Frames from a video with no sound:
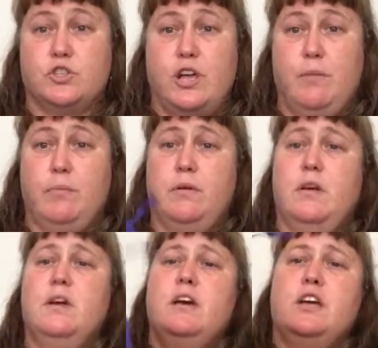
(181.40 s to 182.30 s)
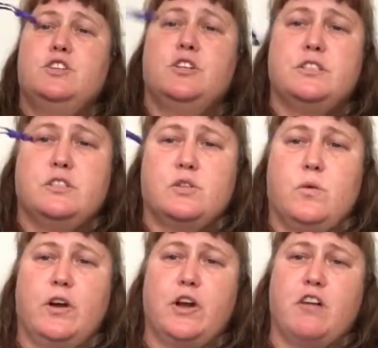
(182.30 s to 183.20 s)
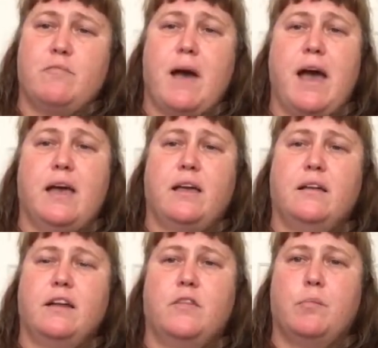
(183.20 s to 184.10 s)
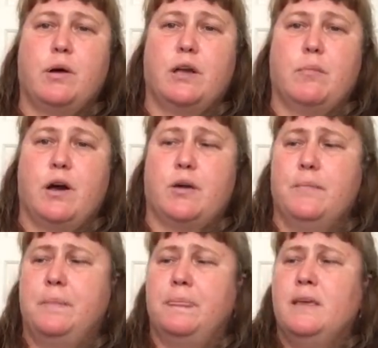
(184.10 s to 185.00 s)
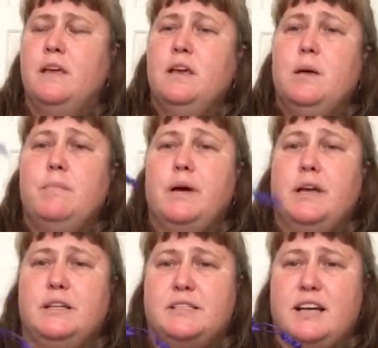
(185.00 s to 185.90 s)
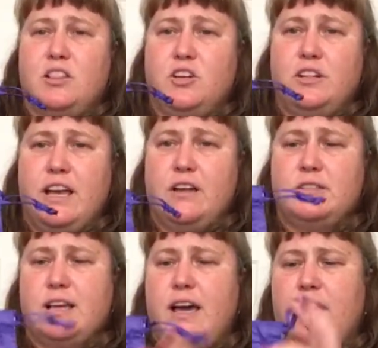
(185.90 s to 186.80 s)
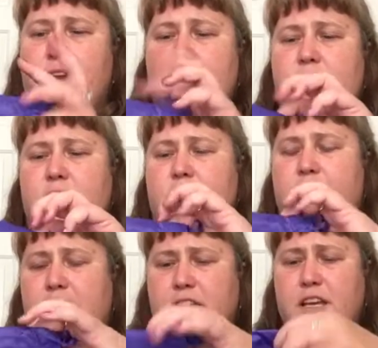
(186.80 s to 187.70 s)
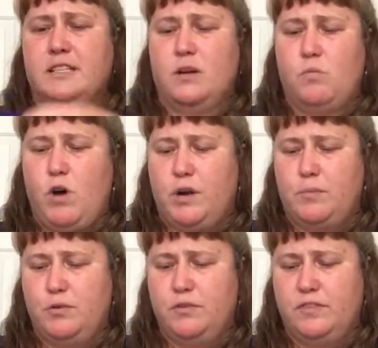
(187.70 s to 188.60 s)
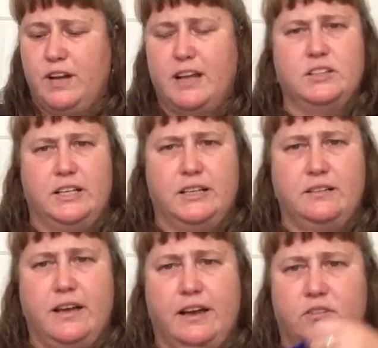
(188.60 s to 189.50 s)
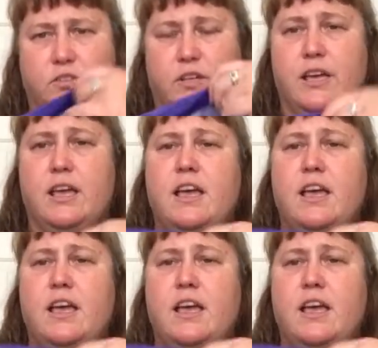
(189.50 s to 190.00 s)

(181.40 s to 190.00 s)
shape, it's just a squared off bag, not the bucket bottom. But it's nylon on the outside, and I think it's like a waterproof nylon actually,